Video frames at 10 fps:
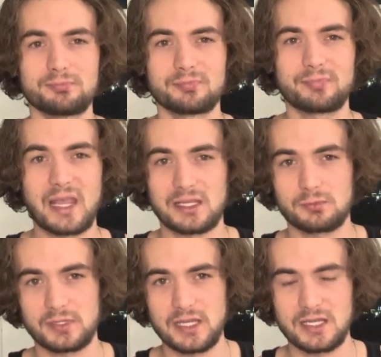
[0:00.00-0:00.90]
back in
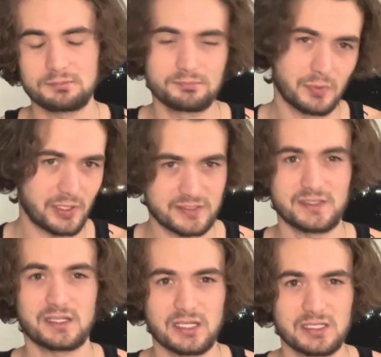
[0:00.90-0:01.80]
rehab, arrested
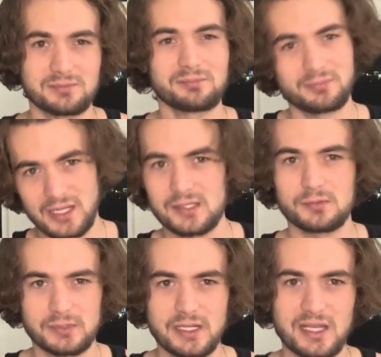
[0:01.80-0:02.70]
again, back in
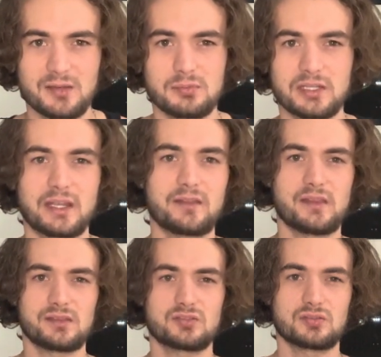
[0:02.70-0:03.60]
rehab, and
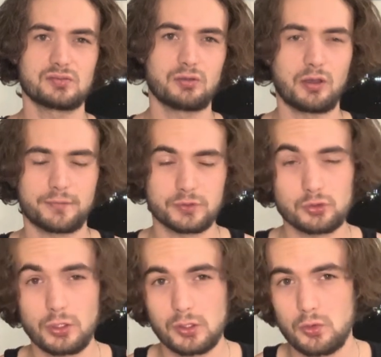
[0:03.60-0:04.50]
then offered
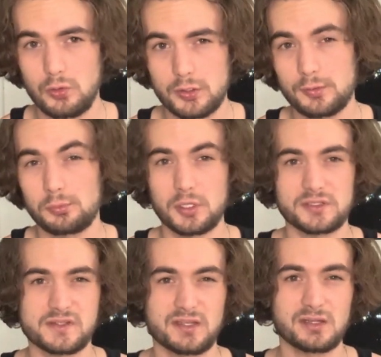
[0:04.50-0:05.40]
drug court or
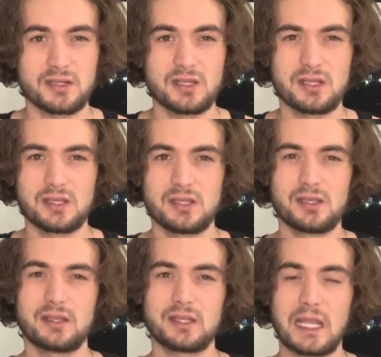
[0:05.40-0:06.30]
prison.
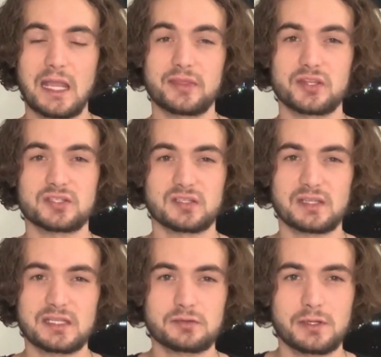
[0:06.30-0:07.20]
And the
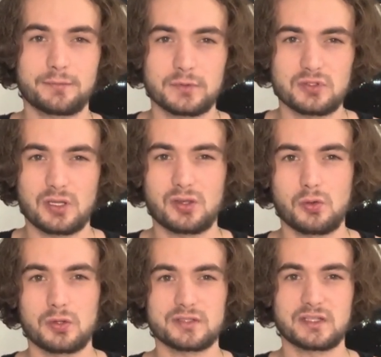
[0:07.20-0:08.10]
success rate for drug
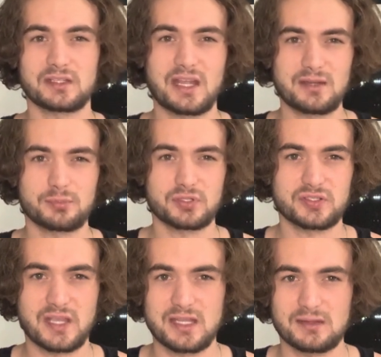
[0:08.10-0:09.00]
court's like
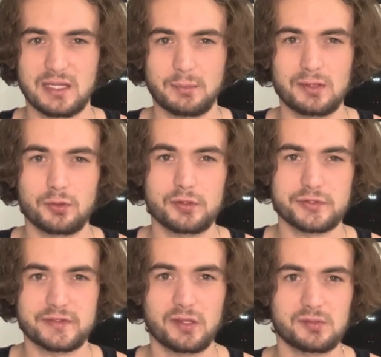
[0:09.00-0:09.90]
9%. Like, my
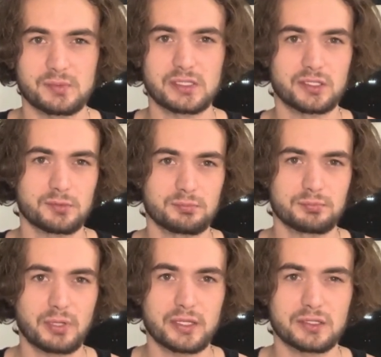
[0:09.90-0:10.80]
lawyer's telling me, you're
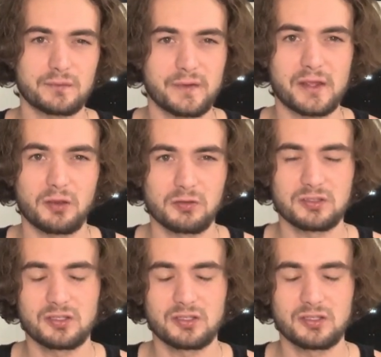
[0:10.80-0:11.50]
probably gonna fail.